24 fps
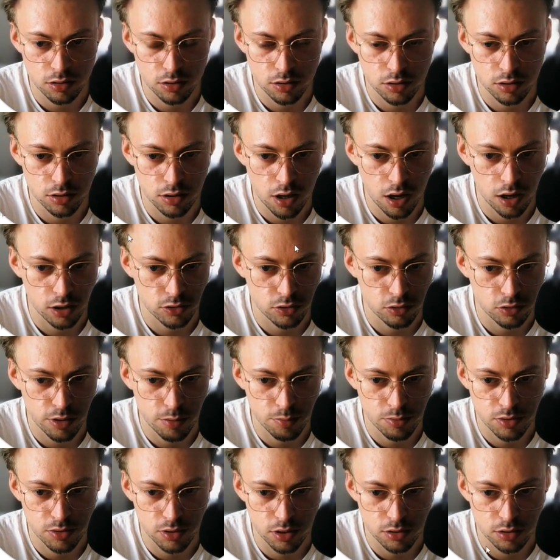in the actual
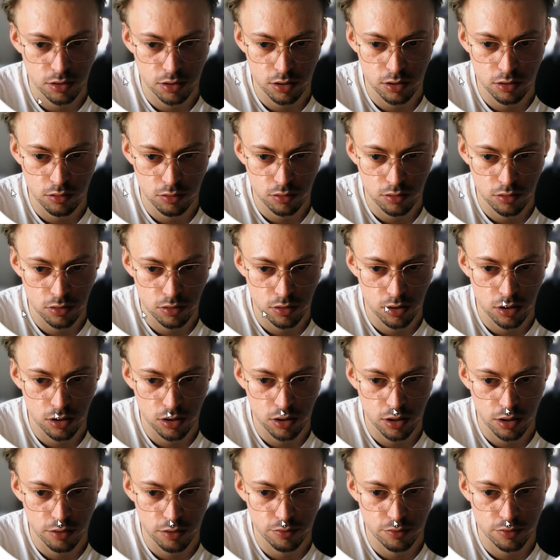website. I don't
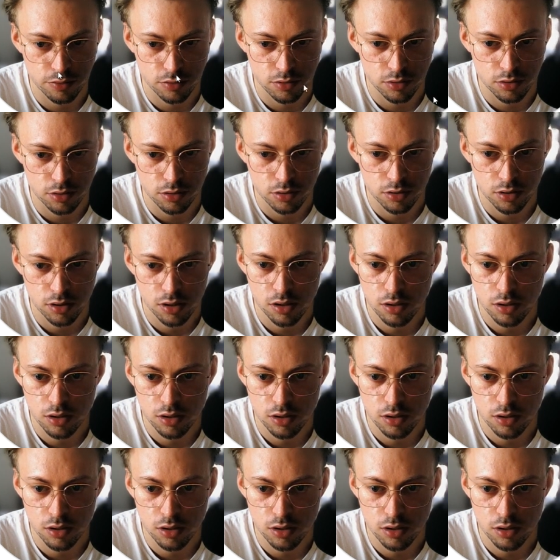think I've